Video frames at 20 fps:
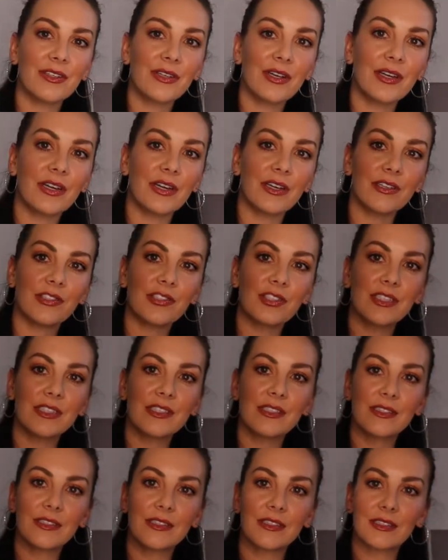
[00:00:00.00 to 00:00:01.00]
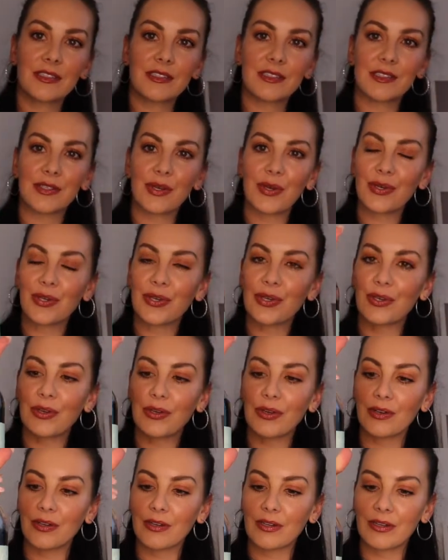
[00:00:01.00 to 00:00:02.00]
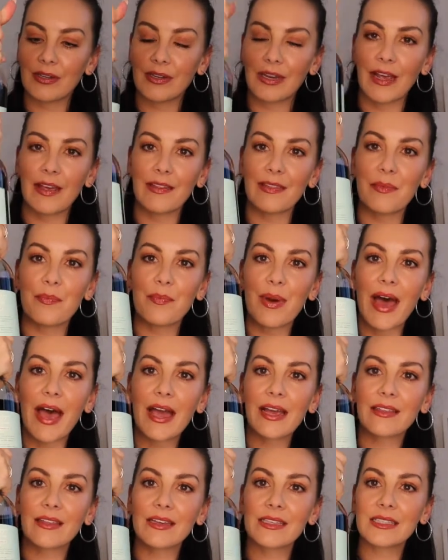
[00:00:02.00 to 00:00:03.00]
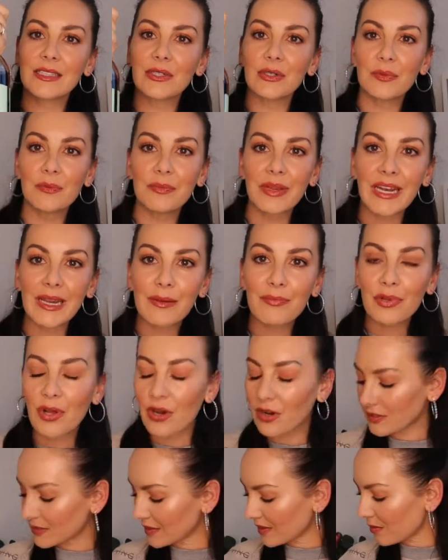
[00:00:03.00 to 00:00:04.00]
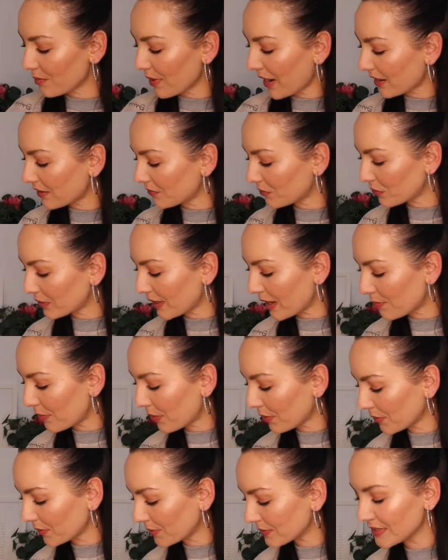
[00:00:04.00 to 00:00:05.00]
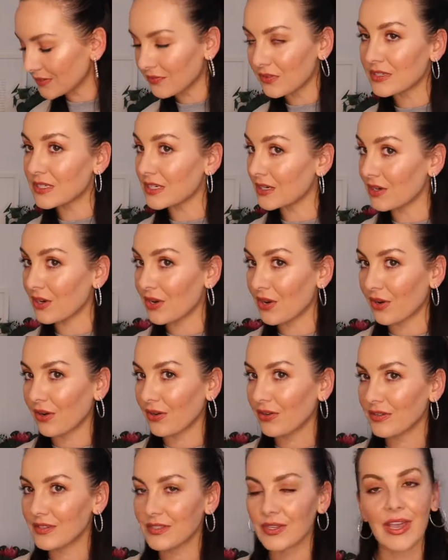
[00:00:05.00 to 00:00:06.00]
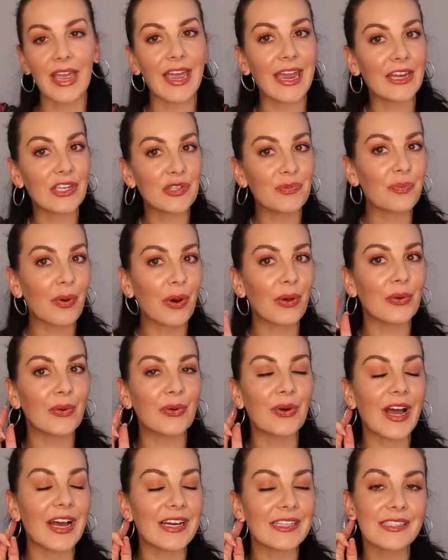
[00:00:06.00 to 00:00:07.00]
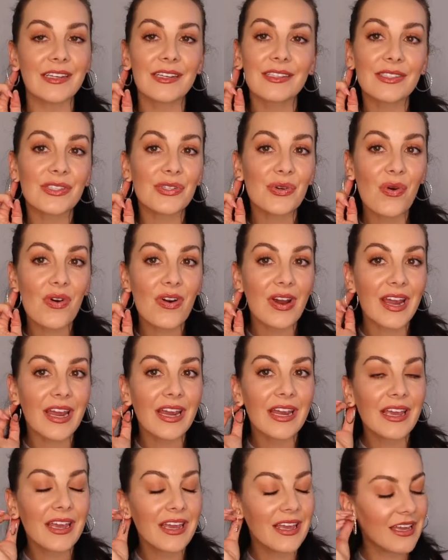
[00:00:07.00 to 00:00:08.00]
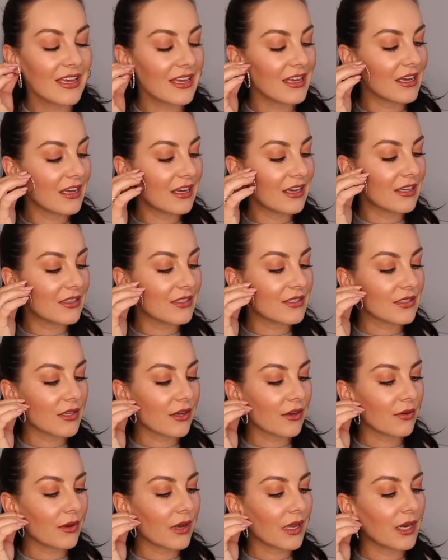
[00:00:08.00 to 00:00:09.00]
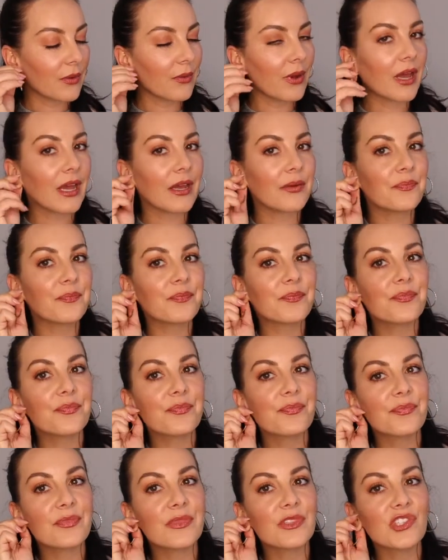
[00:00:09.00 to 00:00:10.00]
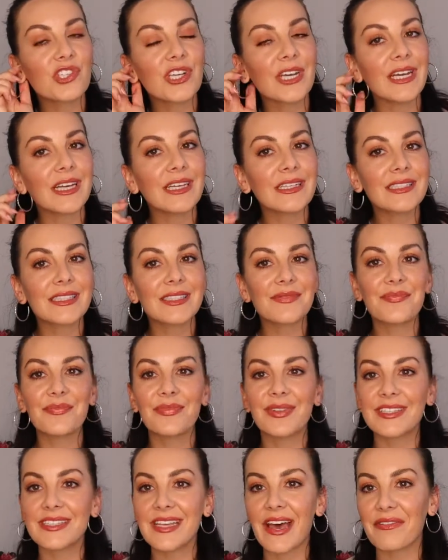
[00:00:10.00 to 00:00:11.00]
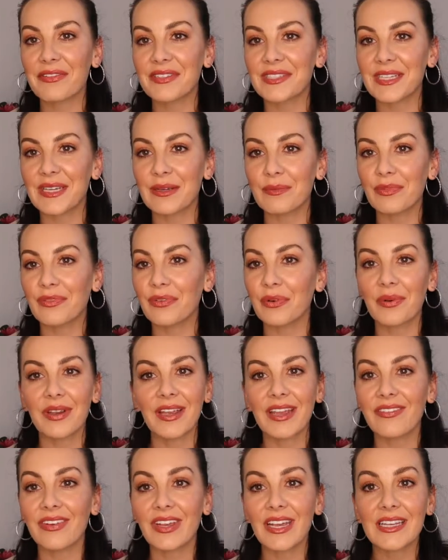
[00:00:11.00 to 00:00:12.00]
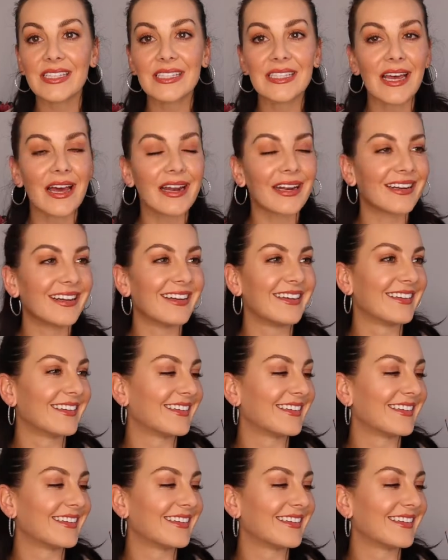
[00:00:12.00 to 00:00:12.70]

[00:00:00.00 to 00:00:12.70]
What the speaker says: look at her, she's so cute. And the back, there's little mini blogs on the back of all our bottles, if you didn't know. So each bottle has a story. So anyway, cheers. Let's have a sip before we even get started.